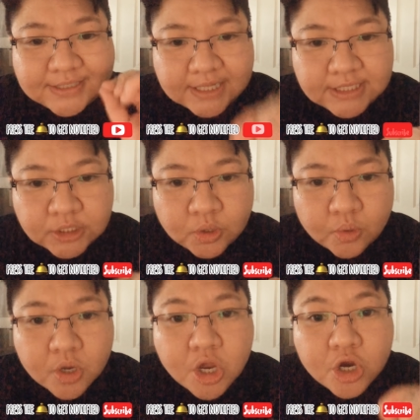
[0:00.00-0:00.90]
telling
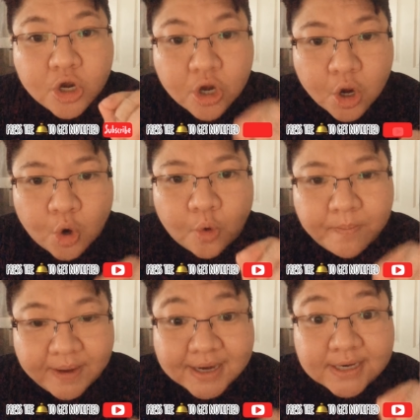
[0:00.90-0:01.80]
you,
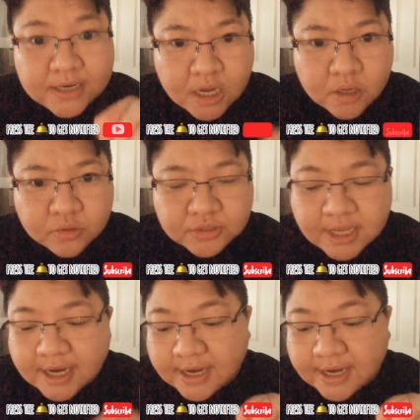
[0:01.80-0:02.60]
nobody knows.